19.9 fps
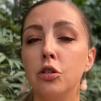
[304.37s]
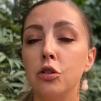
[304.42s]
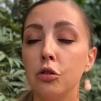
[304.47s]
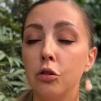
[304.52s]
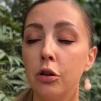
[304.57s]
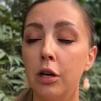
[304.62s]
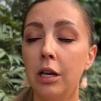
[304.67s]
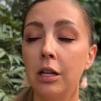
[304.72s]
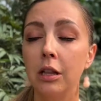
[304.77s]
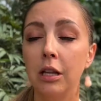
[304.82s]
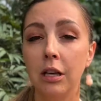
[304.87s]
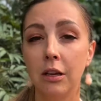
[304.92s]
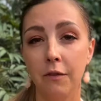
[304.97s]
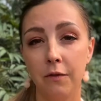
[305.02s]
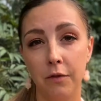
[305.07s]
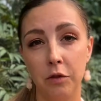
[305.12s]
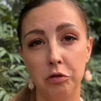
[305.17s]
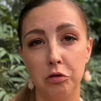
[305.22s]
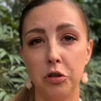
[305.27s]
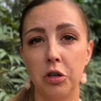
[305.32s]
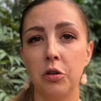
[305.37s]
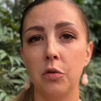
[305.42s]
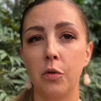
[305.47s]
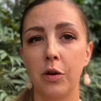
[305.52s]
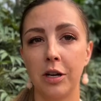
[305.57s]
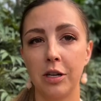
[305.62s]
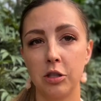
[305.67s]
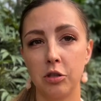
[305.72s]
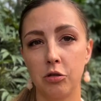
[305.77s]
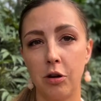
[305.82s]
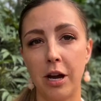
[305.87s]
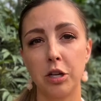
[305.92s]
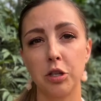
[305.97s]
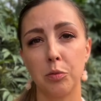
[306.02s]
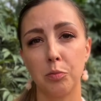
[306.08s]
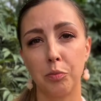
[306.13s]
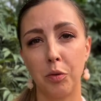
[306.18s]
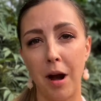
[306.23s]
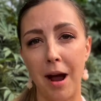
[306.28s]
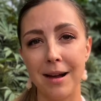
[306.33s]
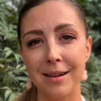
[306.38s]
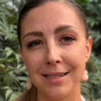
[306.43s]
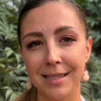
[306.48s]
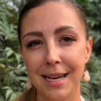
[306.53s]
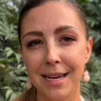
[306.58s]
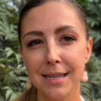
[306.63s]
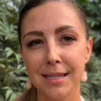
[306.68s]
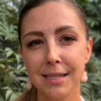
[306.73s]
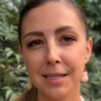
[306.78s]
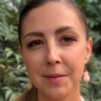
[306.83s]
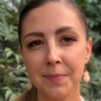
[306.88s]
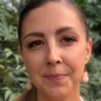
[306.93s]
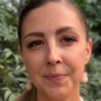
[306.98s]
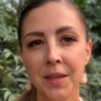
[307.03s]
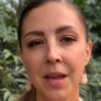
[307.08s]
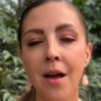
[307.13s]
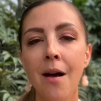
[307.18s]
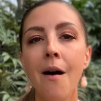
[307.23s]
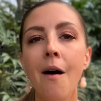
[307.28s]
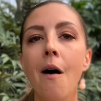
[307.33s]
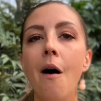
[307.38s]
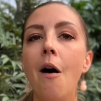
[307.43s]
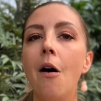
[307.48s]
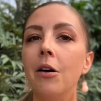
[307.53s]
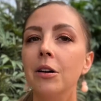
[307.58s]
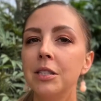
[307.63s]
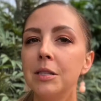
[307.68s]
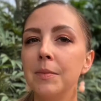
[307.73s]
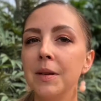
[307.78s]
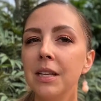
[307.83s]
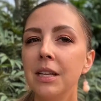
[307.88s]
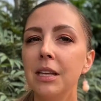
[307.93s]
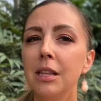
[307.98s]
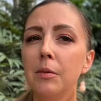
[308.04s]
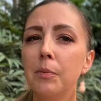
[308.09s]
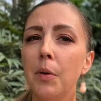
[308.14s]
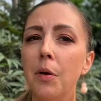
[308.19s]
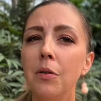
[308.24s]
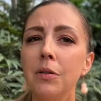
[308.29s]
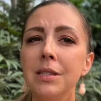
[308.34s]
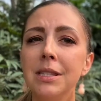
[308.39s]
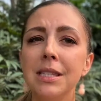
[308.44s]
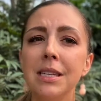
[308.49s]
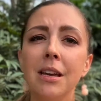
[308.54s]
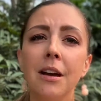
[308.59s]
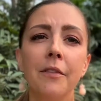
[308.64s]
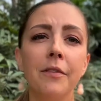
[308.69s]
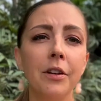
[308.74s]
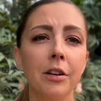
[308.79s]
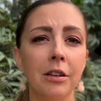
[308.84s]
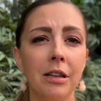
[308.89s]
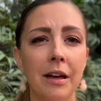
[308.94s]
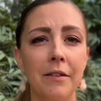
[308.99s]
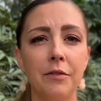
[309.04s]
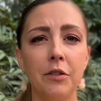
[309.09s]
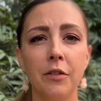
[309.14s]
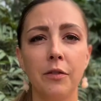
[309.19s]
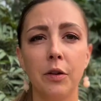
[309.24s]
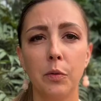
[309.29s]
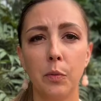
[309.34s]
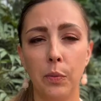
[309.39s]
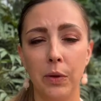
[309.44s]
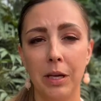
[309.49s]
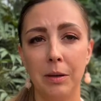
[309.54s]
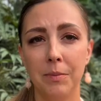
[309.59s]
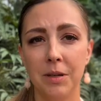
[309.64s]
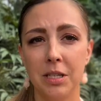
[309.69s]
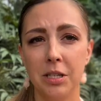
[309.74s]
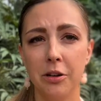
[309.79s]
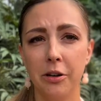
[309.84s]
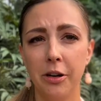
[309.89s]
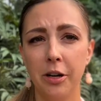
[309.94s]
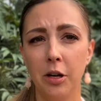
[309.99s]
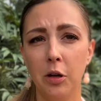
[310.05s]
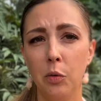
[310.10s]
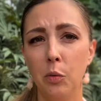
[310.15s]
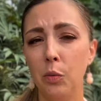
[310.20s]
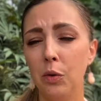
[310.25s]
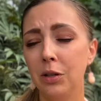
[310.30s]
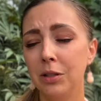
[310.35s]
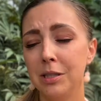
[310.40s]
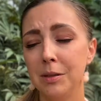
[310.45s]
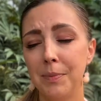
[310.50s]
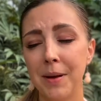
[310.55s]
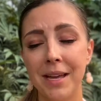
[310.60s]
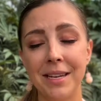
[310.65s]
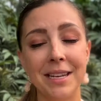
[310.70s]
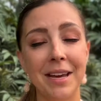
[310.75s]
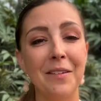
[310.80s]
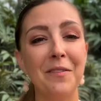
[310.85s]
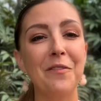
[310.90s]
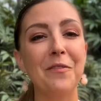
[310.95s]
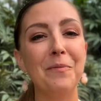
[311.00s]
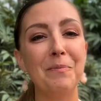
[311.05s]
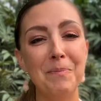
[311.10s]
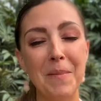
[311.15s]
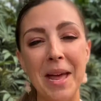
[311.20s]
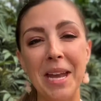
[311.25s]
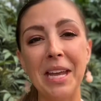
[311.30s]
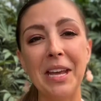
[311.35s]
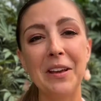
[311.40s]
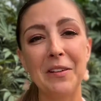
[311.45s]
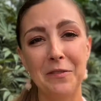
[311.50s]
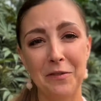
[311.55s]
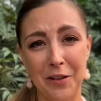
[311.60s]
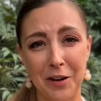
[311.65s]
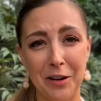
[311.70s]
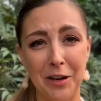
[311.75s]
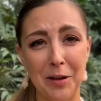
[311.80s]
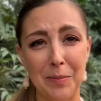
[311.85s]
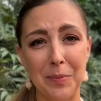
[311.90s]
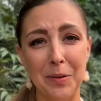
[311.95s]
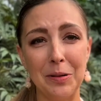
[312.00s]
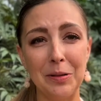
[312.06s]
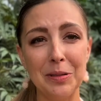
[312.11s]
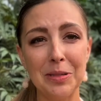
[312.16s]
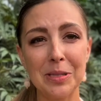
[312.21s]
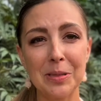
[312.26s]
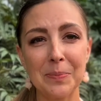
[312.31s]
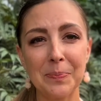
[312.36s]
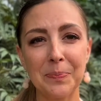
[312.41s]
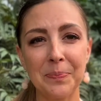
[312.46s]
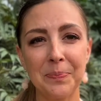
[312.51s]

during the infusion or extraction process. Ultimately, the potency of your leftover weed material will depend on many variables.